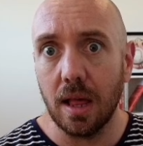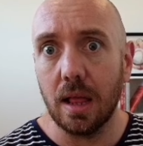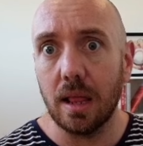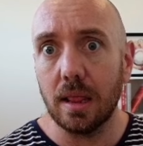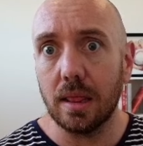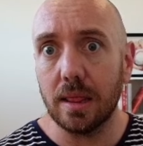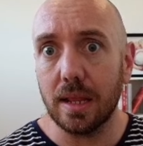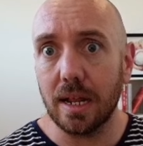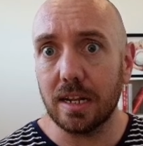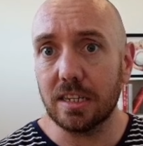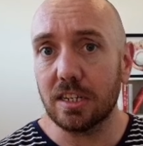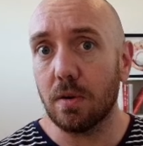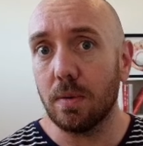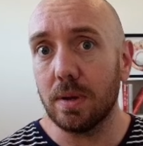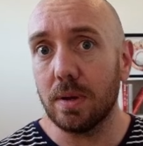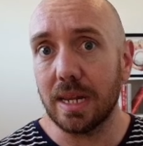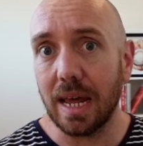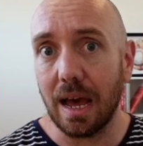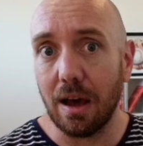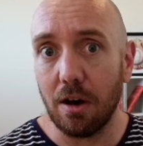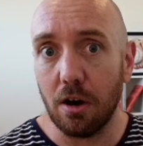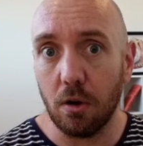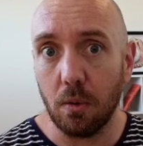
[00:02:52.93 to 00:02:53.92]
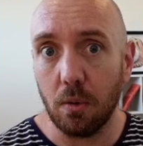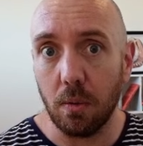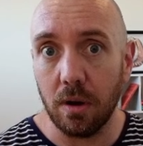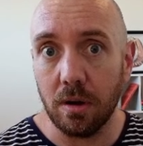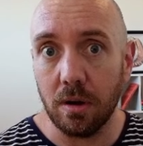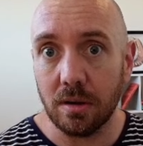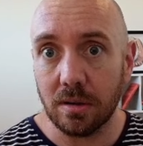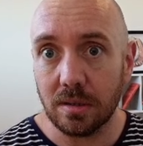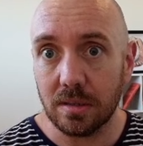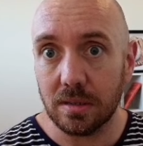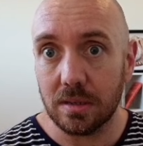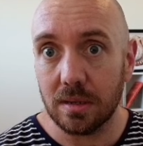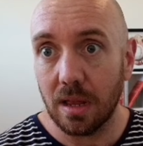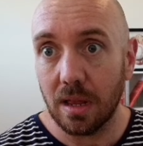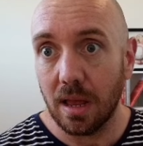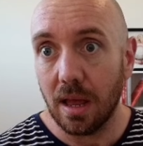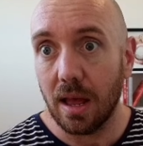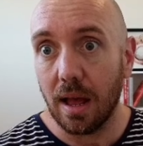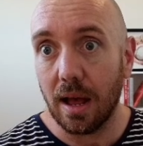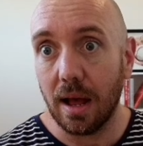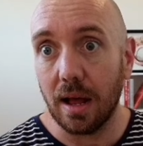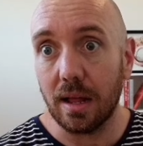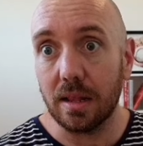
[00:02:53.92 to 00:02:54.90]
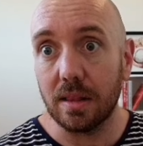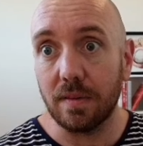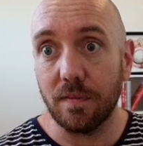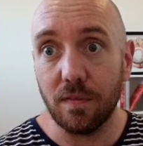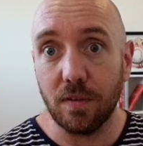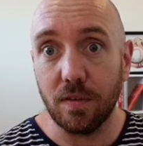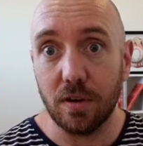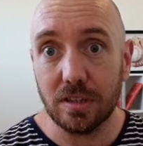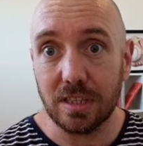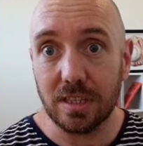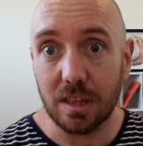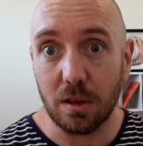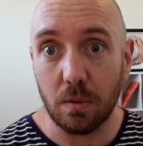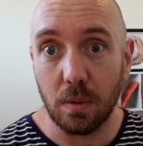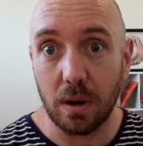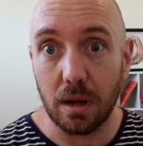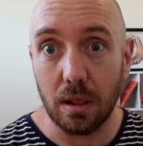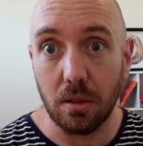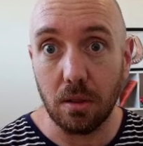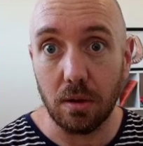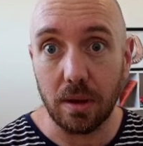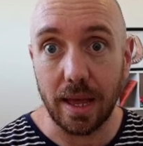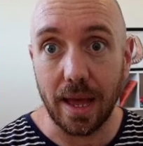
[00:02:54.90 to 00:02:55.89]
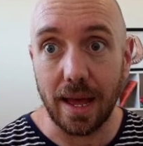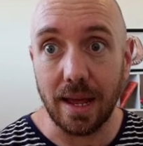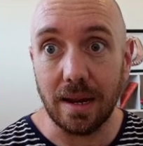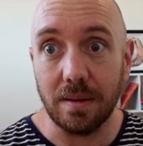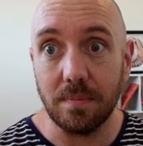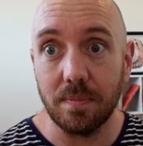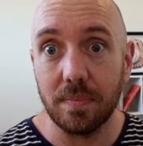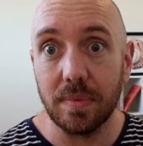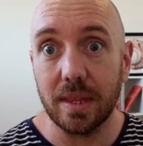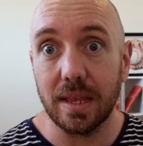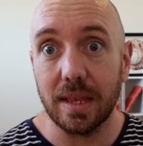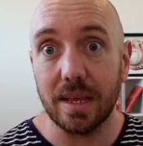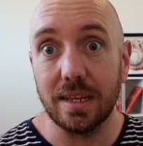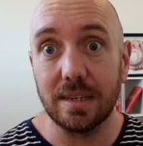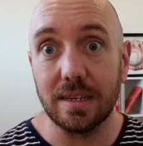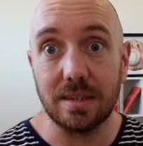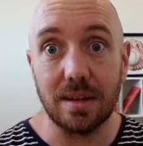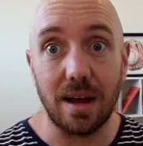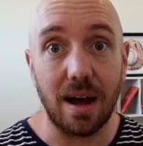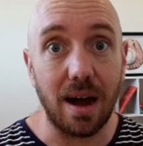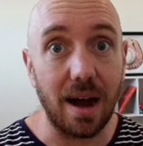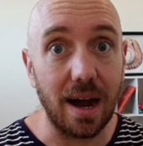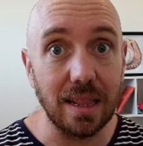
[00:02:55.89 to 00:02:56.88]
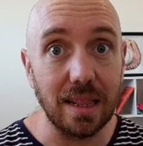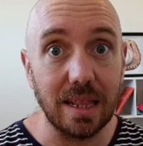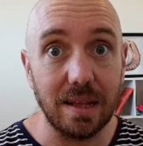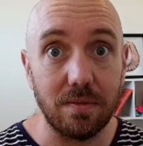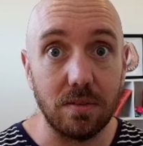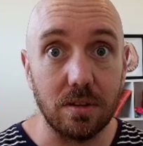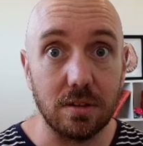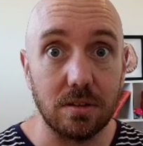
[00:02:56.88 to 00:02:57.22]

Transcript: Let's go into how it works. The first thing that we want to look at is HighLevel.